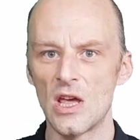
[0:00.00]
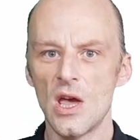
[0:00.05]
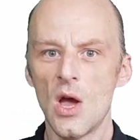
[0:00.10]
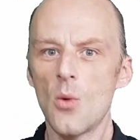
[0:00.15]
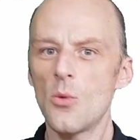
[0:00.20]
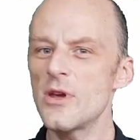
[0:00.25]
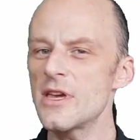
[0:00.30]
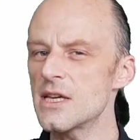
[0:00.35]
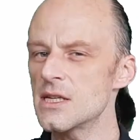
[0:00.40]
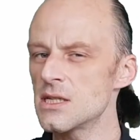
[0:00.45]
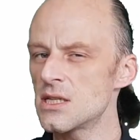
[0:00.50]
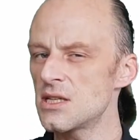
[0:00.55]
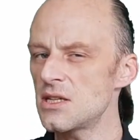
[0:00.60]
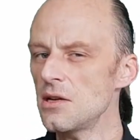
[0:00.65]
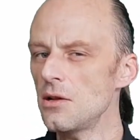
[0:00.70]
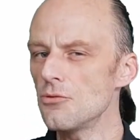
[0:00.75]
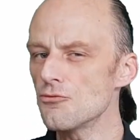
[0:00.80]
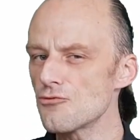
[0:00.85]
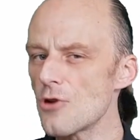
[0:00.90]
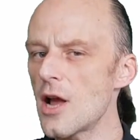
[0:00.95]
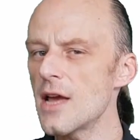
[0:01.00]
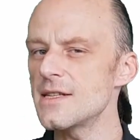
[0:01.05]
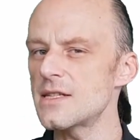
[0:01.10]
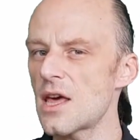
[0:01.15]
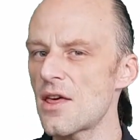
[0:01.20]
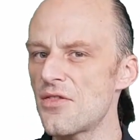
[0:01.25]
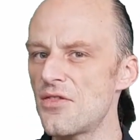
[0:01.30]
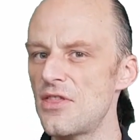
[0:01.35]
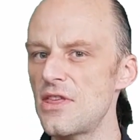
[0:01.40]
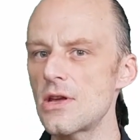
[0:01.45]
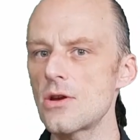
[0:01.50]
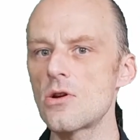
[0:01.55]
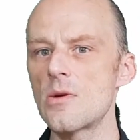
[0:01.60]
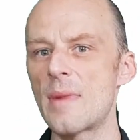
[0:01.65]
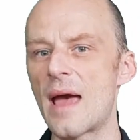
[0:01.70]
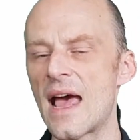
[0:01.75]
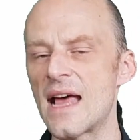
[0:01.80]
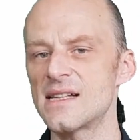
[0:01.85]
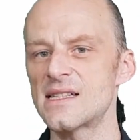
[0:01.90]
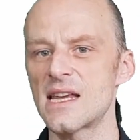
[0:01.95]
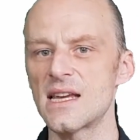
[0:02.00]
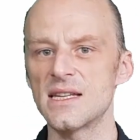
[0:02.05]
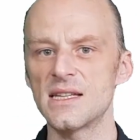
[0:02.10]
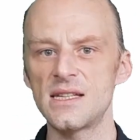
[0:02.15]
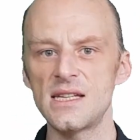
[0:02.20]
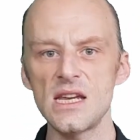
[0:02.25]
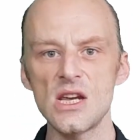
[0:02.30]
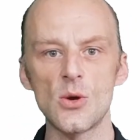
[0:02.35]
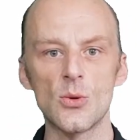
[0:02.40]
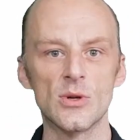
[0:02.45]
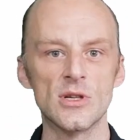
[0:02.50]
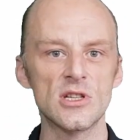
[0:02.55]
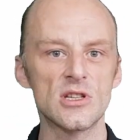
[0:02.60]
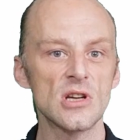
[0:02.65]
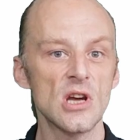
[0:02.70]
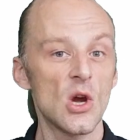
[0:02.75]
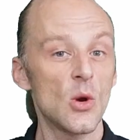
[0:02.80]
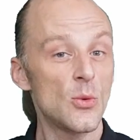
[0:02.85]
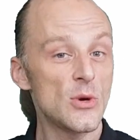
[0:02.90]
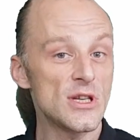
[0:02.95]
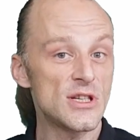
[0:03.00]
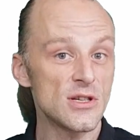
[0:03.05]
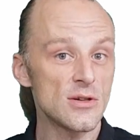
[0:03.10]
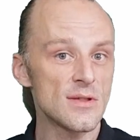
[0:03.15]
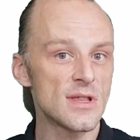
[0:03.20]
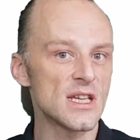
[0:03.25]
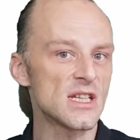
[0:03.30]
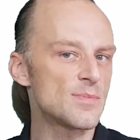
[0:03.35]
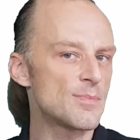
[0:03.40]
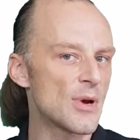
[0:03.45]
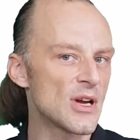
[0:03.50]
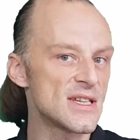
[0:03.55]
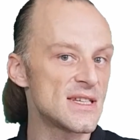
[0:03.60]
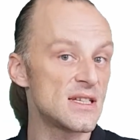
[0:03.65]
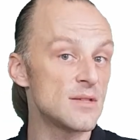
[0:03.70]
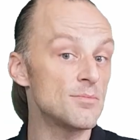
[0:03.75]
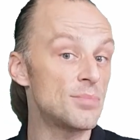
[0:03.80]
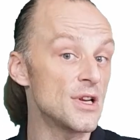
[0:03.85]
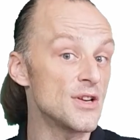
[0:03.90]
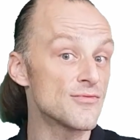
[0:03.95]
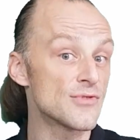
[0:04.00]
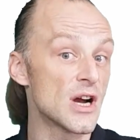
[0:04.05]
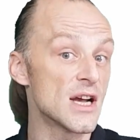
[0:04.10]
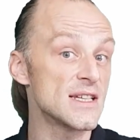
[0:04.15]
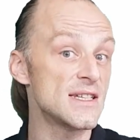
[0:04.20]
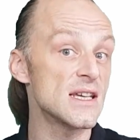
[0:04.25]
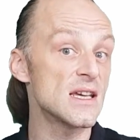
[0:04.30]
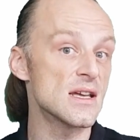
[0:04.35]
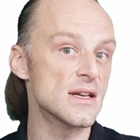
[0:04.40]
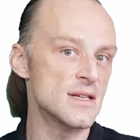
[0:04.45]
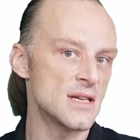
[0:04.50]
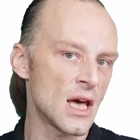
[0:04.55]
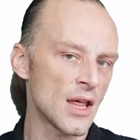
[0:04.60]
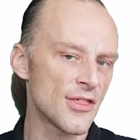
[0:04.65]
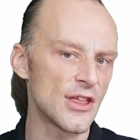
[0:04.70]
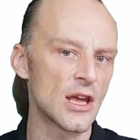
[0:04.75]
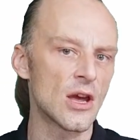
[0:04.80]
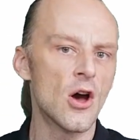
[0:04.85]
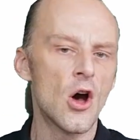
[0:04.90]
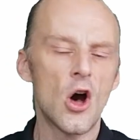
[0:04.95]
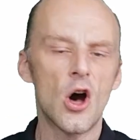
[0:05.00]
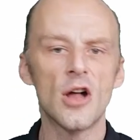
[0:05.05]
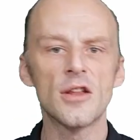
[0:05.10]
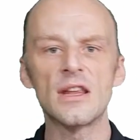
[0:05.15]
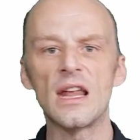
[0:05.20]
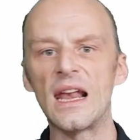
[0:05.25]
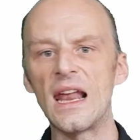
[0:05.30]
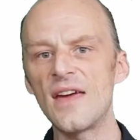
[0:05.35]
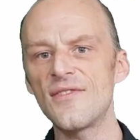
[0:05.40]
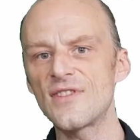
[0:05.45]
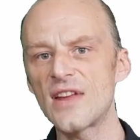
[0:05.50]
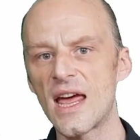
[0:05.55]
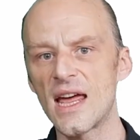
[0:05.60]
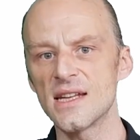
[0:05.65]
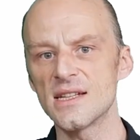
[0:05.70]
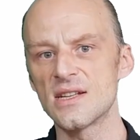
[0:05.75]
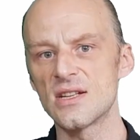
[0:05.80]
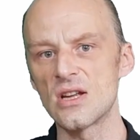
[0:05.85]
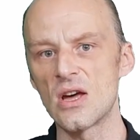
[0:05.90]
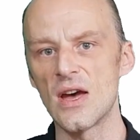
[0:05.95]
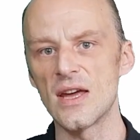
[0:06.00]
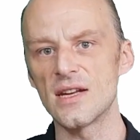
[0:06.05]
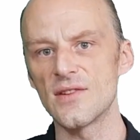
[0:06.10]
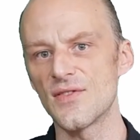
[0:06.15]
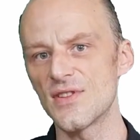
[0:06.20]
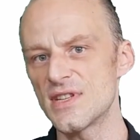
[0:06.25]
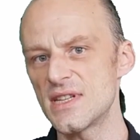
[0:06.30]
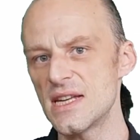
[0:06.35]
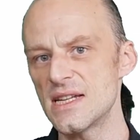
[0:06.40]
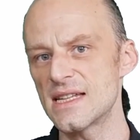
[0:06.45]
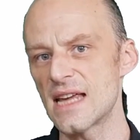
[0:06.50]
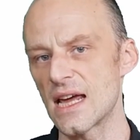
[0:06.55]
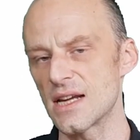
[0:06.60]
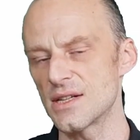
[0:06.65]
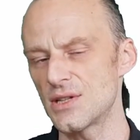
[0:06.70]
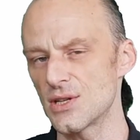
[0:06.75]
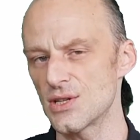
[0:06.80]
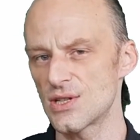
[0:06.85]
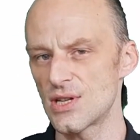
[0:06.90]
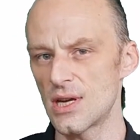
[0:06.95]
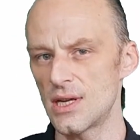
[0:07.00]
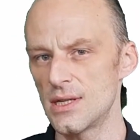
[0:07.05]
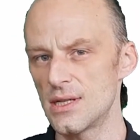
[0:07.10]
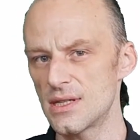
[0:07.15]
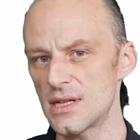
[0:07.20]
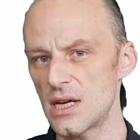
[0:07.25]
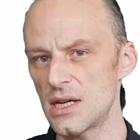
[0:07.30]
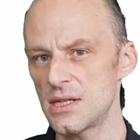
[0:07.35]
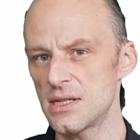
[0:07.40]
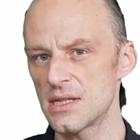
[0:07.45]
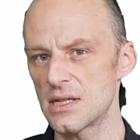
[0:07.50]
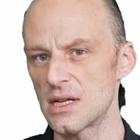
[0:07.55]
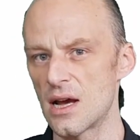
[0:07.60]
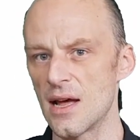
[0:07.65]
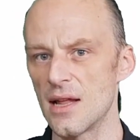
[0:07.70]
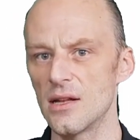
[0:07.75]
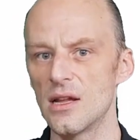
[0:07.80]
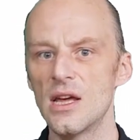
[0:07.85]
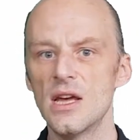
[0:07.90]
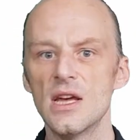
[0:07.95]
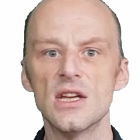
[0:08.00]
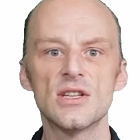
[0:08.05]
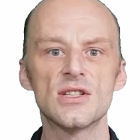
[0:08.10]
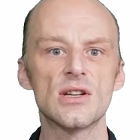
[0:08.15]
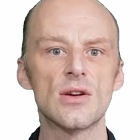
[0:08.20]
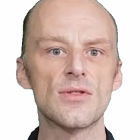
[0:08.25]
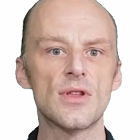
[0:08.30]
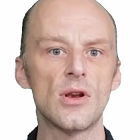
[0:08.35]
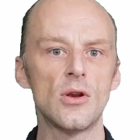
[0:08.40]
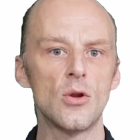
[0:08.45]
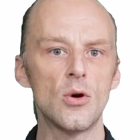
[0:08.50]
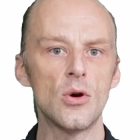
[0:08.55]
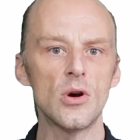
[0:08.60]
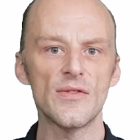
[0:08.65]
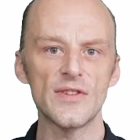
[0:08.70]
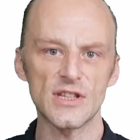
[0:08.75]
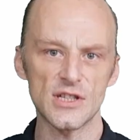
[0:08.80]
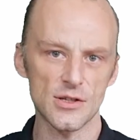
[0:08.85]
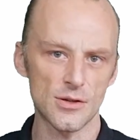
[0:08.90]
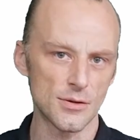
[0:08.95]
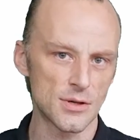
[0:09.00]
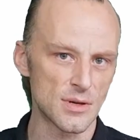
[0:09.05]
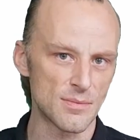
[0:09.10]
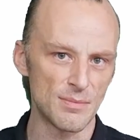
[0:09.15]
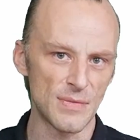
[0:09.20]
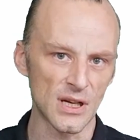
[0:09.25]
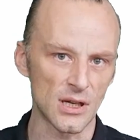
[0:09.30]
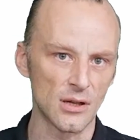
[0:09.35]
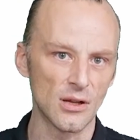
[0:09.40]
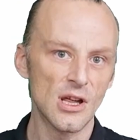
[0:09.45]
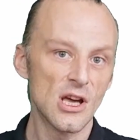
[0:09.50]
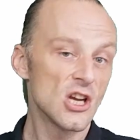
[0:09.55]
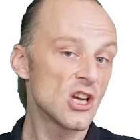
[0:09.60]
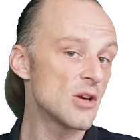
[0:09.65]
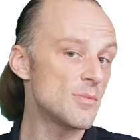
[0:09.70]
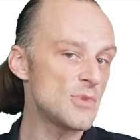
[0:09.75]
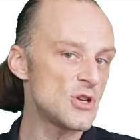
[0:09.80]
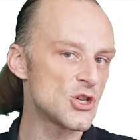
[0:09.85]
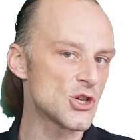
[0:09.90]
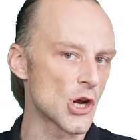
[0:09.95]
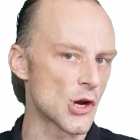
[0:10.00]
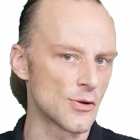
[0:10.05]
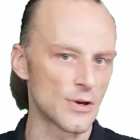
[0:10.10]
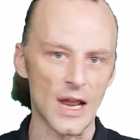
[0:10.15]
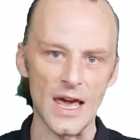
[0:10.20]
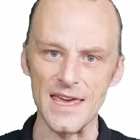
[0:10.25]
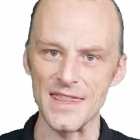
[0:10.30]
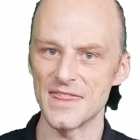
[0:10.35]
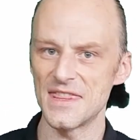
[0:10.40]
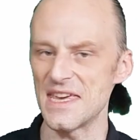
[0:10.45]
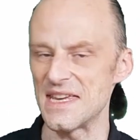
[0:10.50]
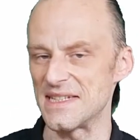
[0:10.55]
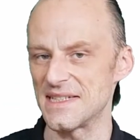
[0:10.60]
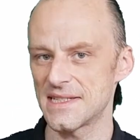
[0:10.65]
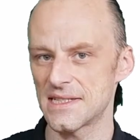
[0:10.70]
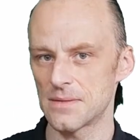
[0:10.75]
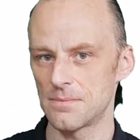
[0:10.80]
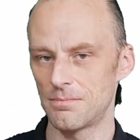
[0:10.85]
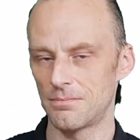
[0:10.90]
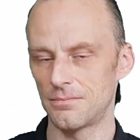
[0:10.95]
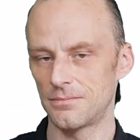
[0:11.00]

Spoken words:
We can still write a theorem as a sequent. We do this by simply writing nothing on the left-hand side of the syntactic turnstile. So the law of excluded middle can be shown like this.